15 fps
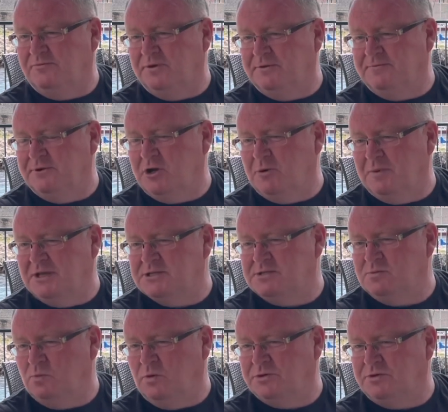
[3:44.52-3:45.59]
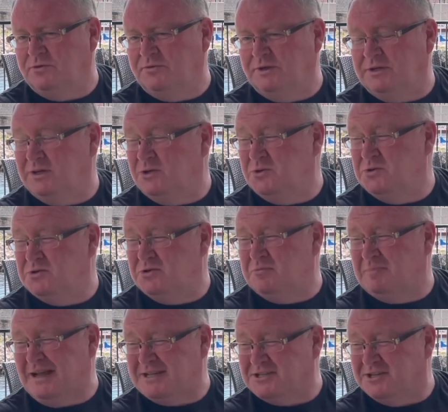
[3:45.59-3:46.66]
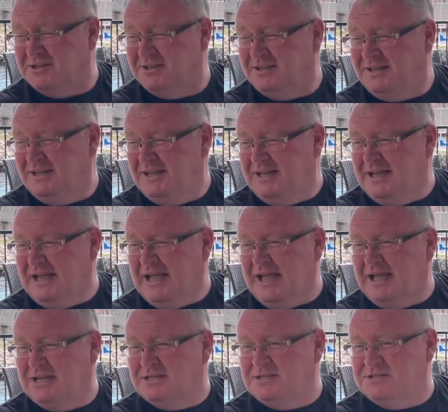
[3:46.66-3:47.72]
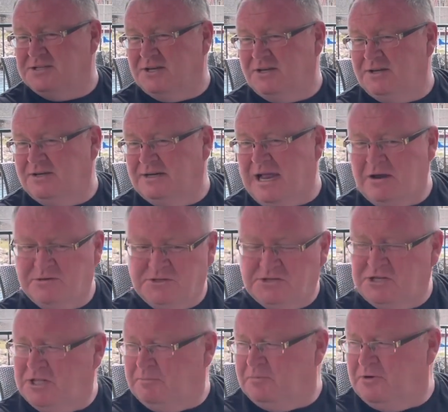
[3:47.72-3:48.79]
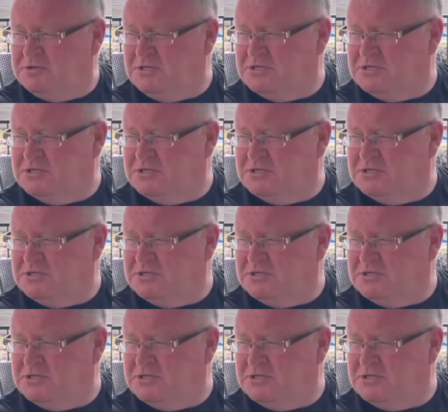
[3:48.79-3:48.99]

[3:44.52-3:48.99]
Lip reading: for nomads? What do you think it could do better? And how do you see that process